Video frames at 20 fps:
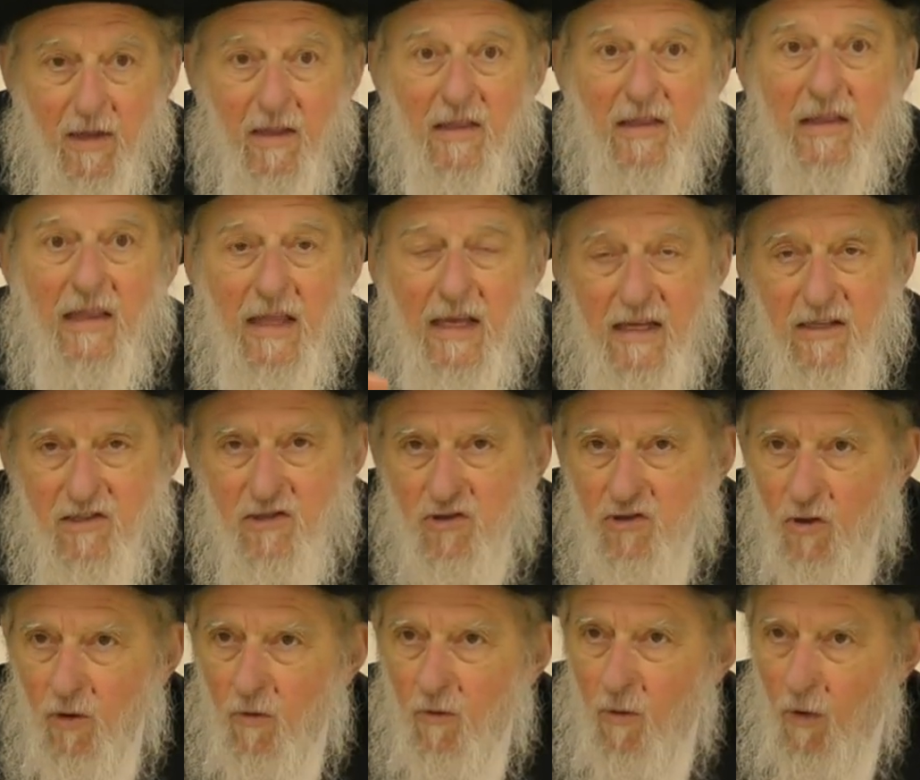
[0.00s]
leads
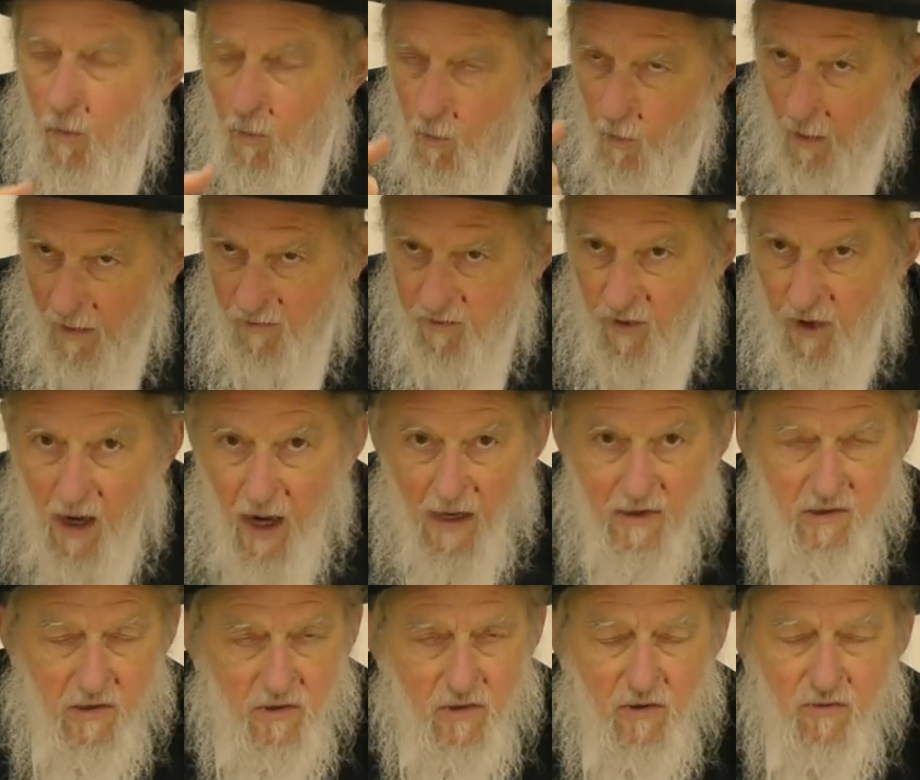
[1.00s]
to what for
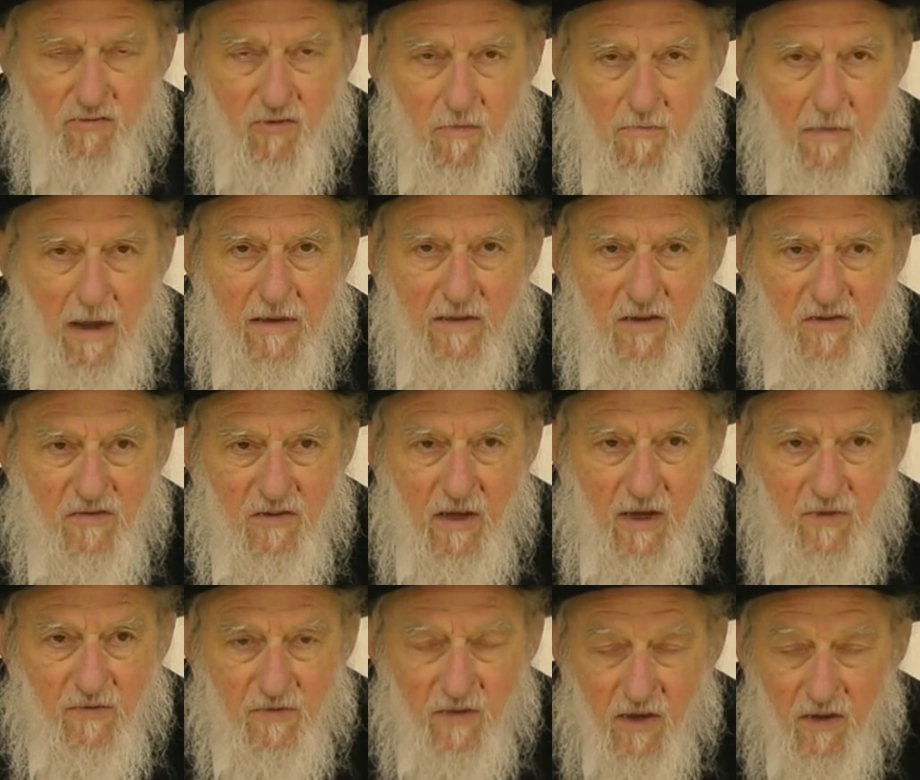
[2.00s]
us is a tremendous
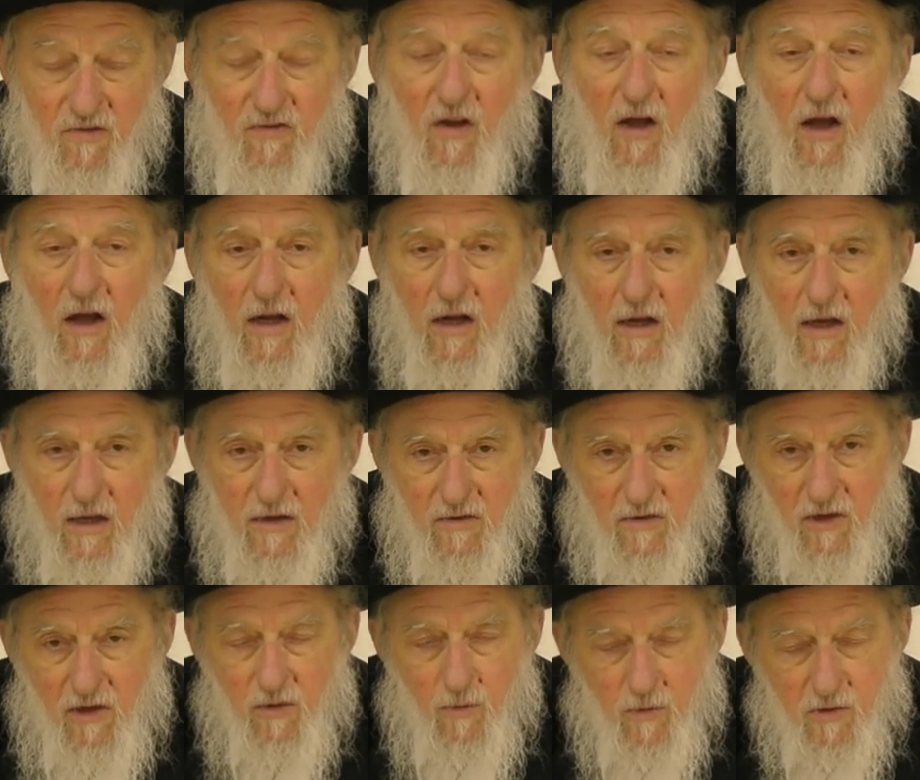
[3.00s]
gift is
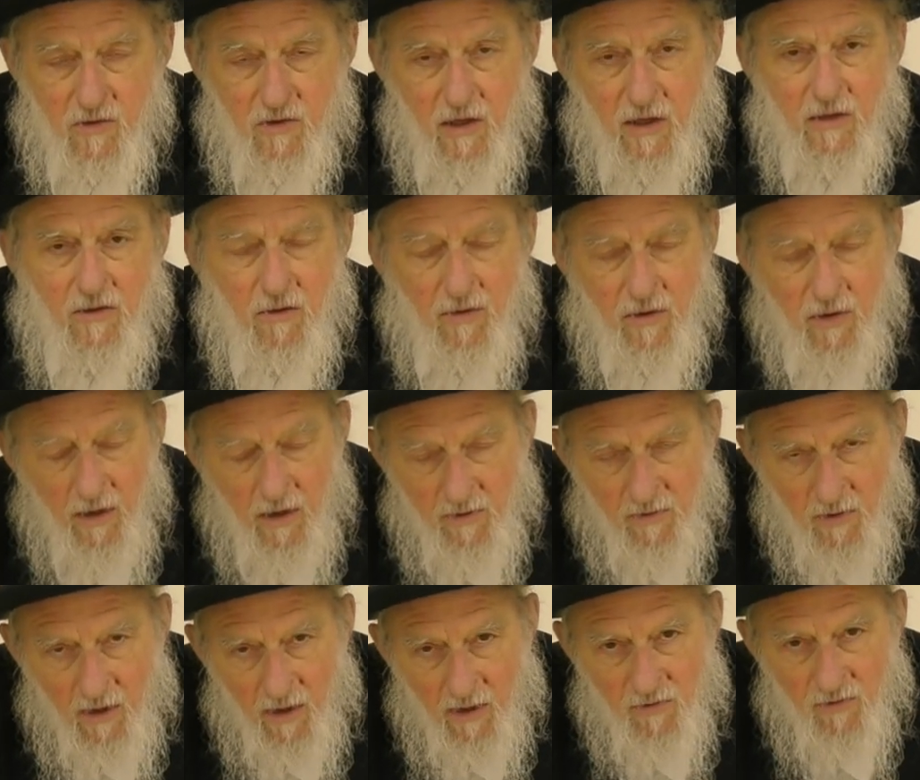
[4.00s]
continuous inter
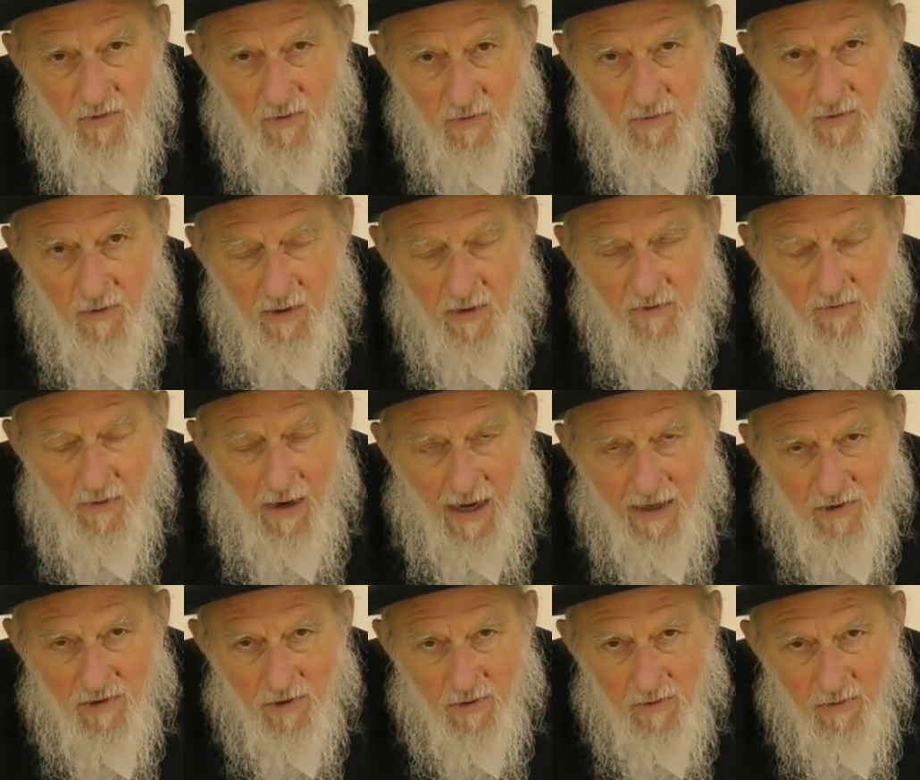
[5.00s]
inter
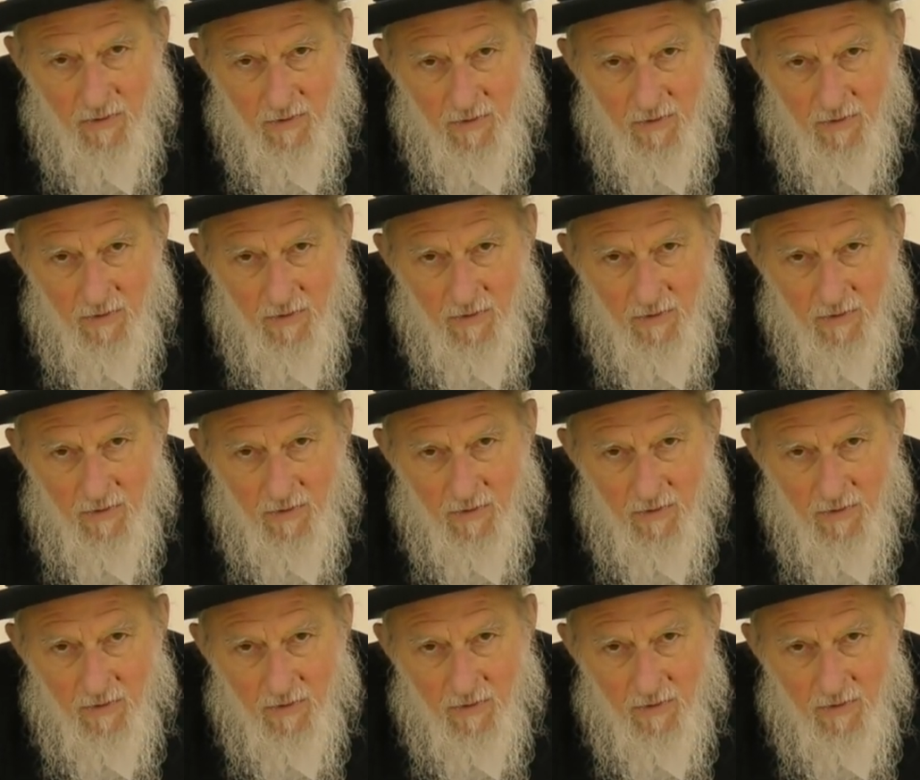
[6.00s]
interaction.